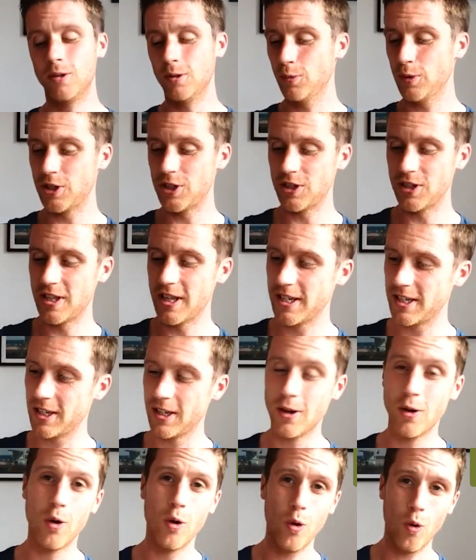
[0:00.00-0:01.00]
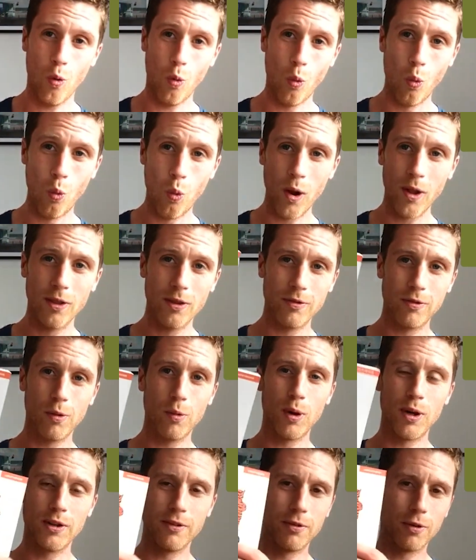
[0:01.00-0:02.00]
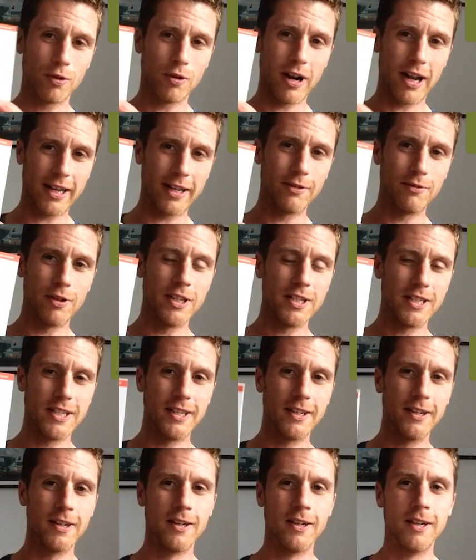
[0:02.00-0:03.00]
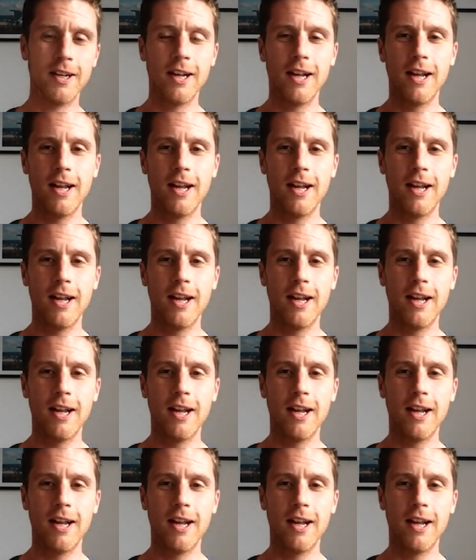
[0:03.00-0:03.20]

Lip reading: which is this wonderful cracking read here,